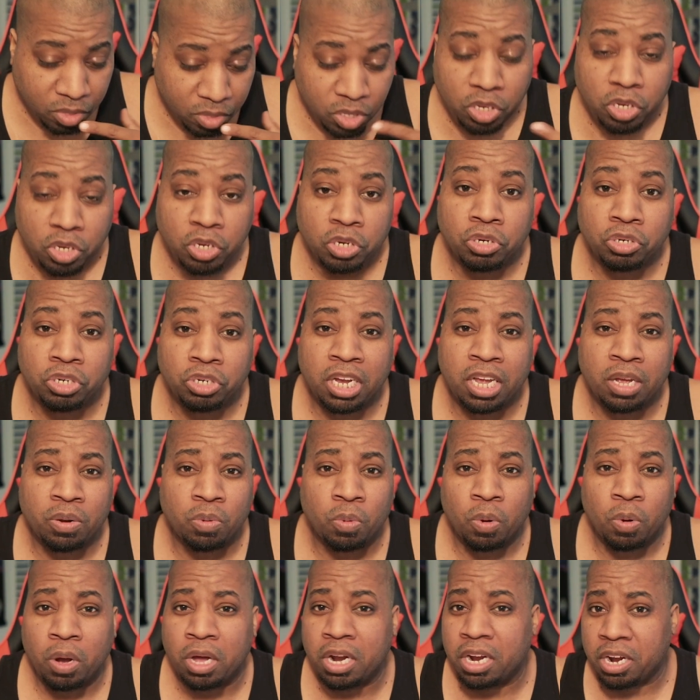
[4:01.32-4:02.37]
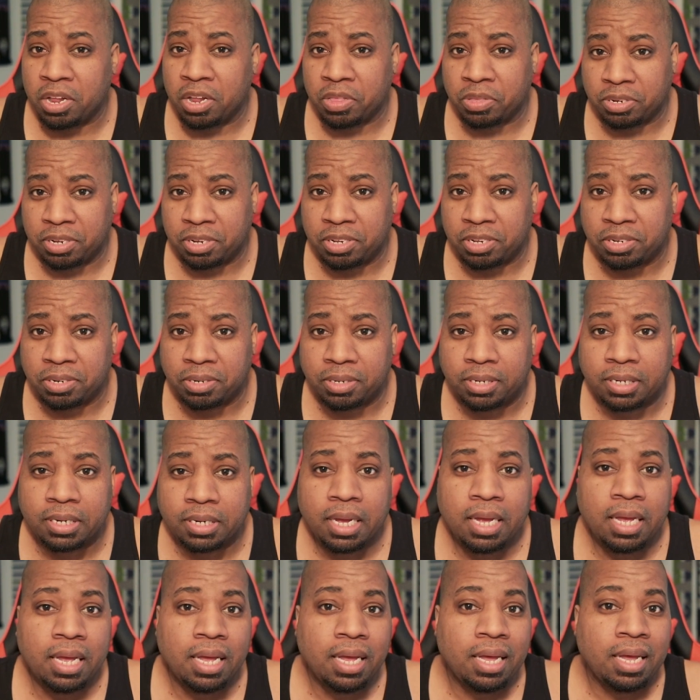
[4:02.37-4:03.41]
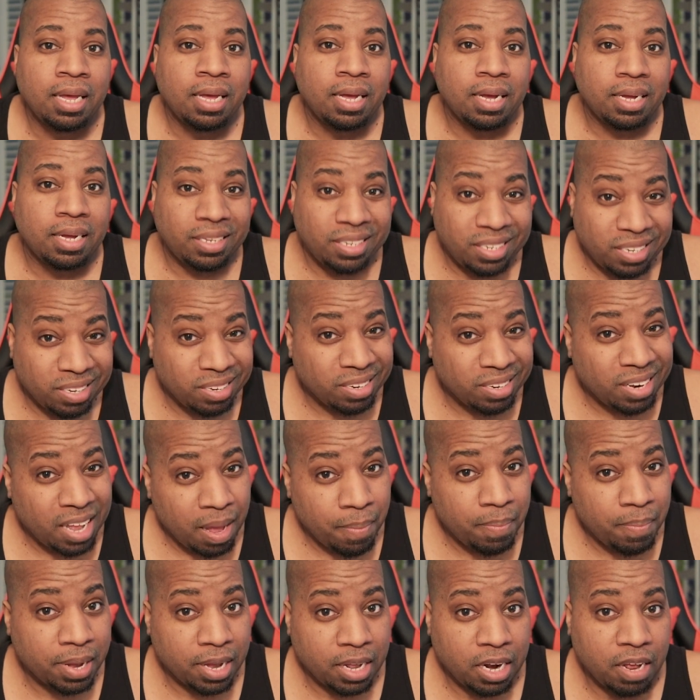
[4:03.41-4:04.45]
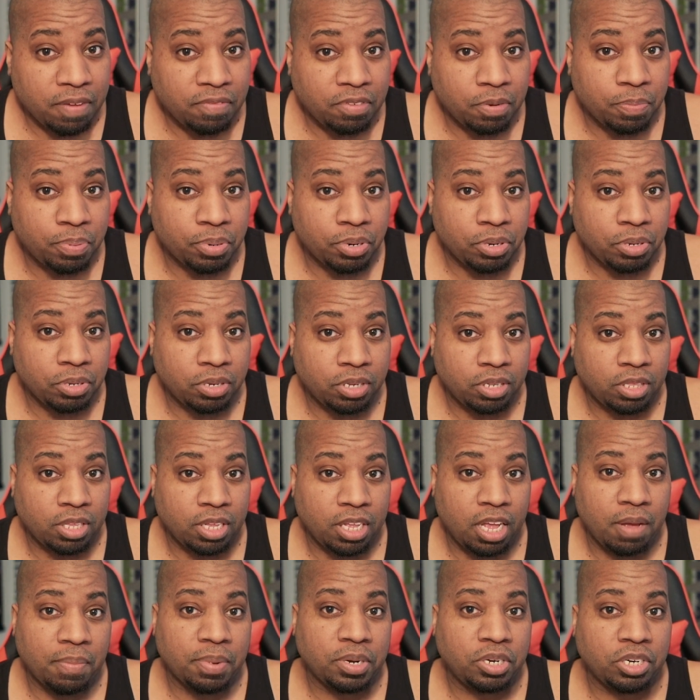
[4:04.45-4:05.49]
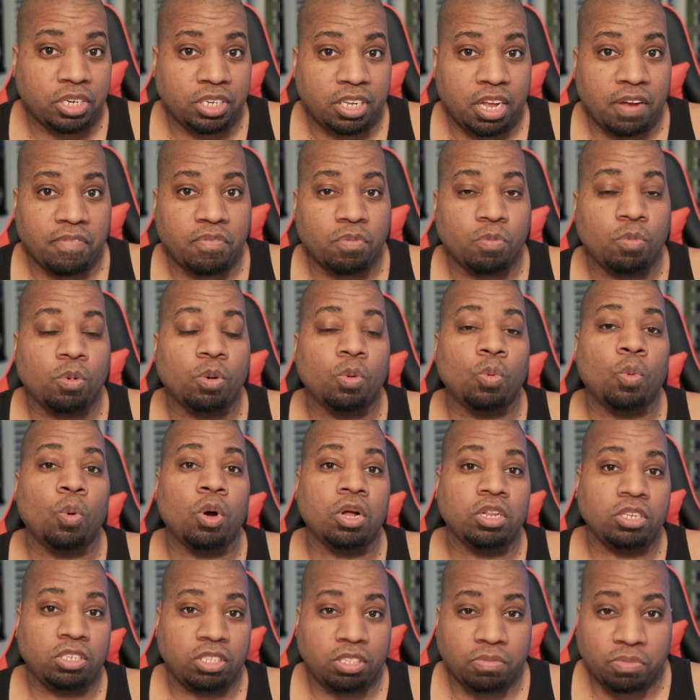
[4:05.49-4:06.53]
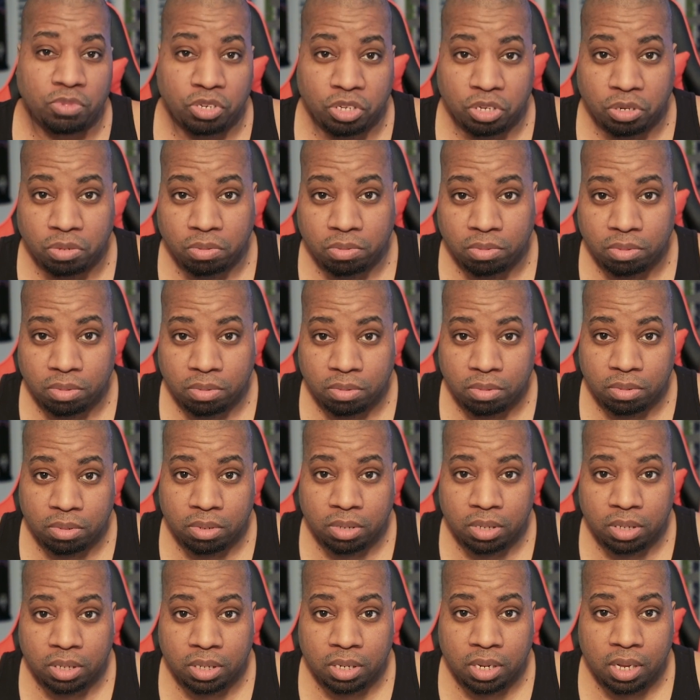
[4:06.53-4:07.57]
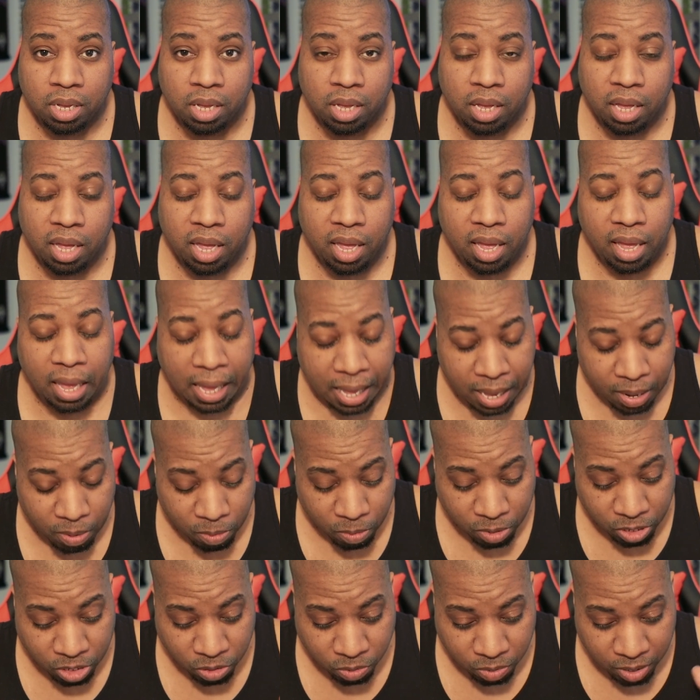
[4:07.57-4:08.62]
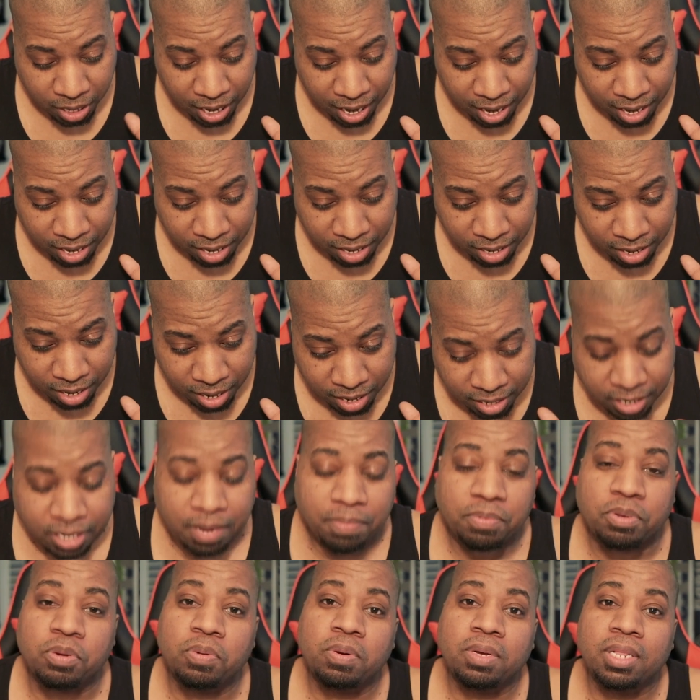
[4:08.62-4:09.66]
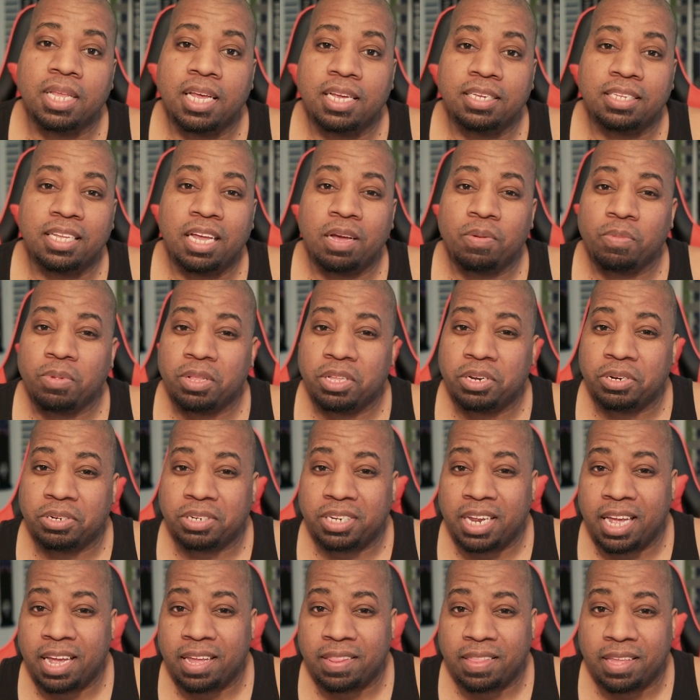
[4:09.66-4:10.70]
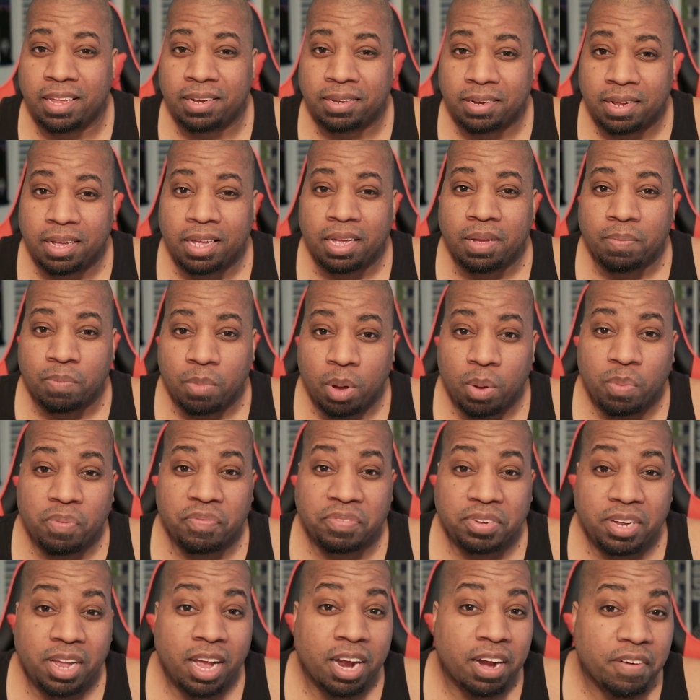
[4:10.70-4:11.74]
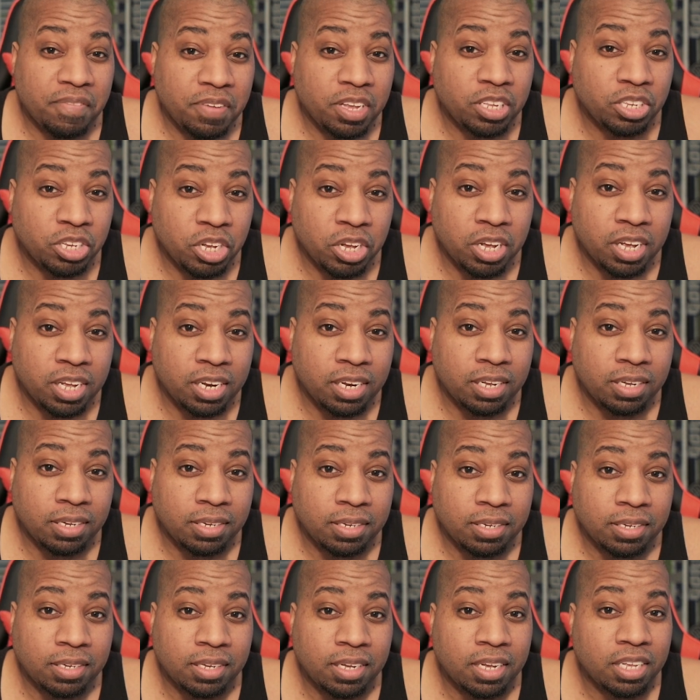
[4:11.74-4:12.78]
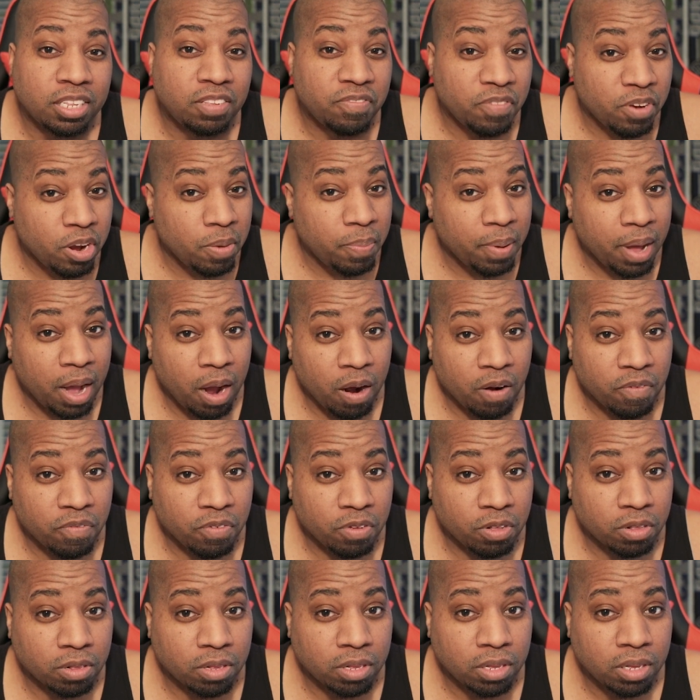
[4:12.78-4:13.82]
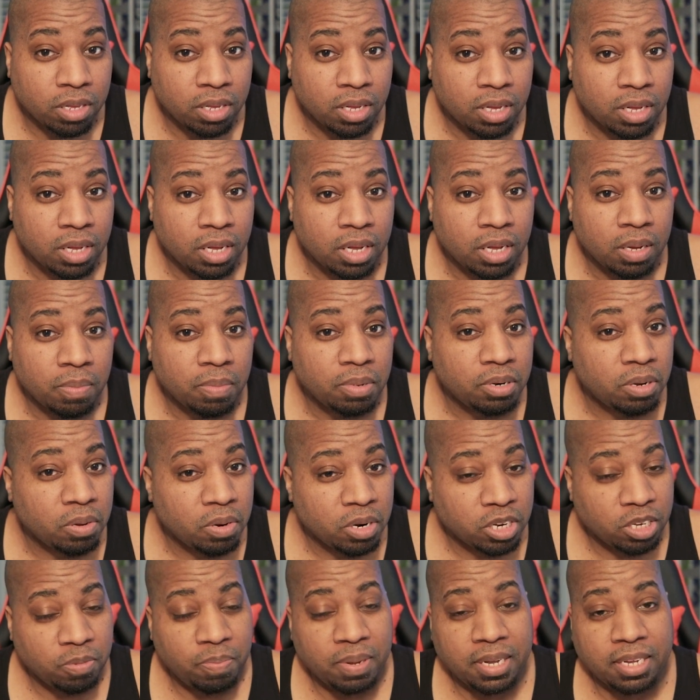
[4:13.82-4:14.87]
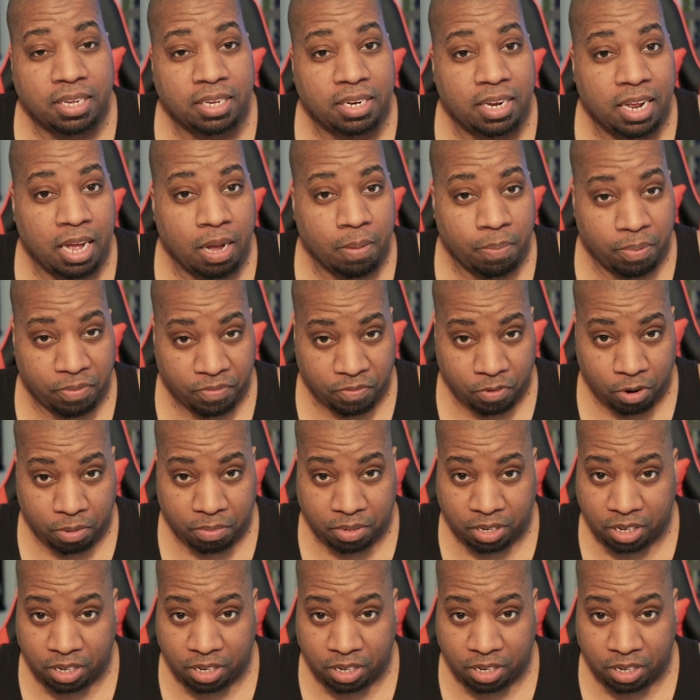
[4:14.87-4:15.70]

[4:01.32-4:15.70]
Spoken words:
JN1 and other sensors. Still not big enough to produce the images everyone wants them to. And once we kind of accept and realize that, we'll understand that mobile photography is good. It's very powerful, but don't expect it to outperform some